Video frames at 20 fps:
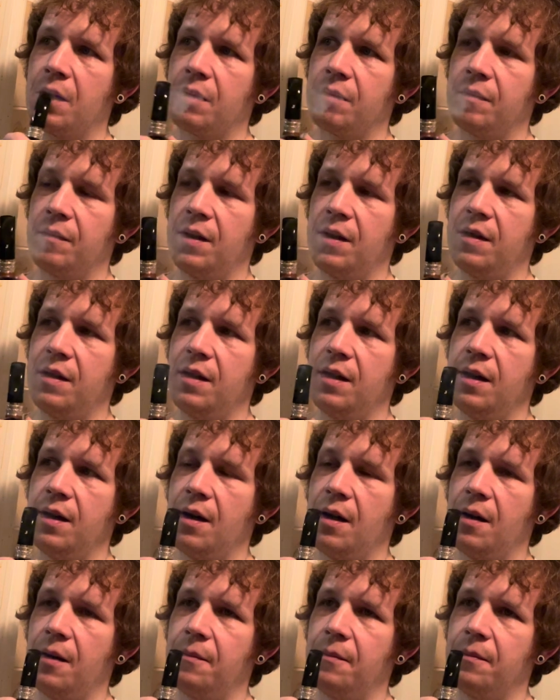than the
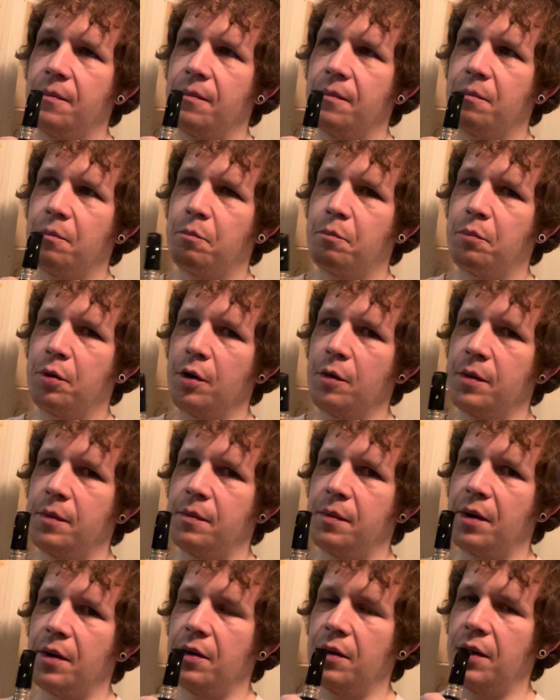bourbon
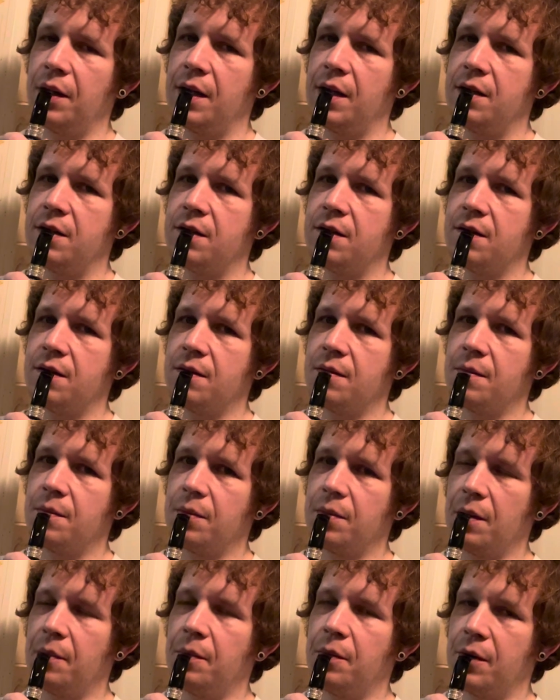barrel aged
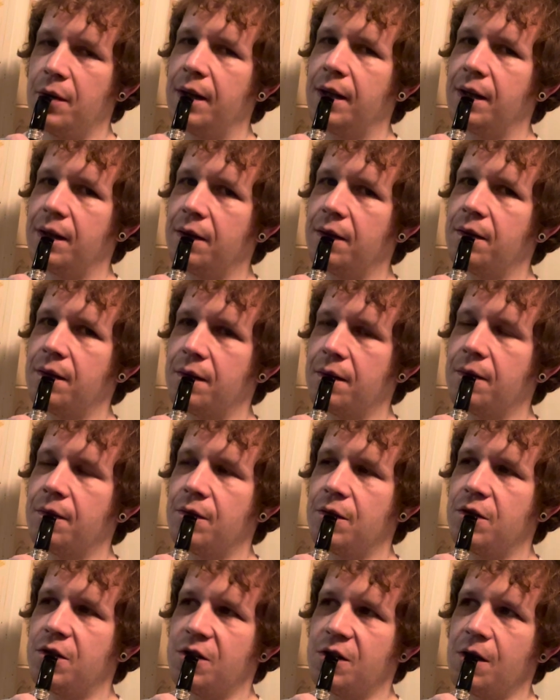plum pudding,
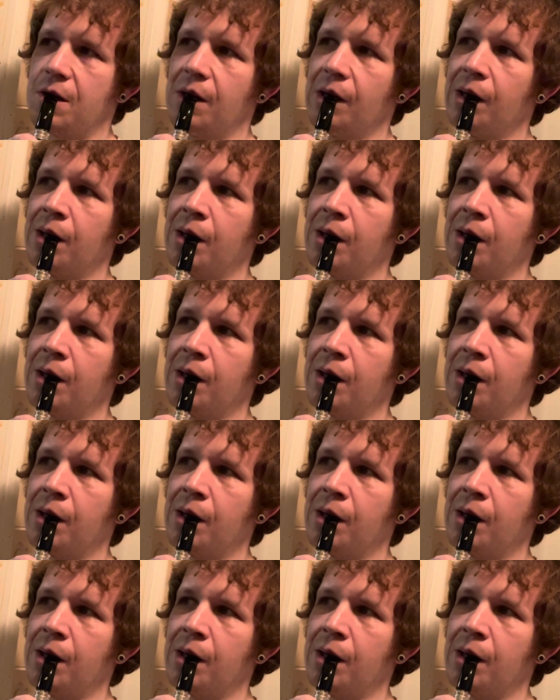for sure.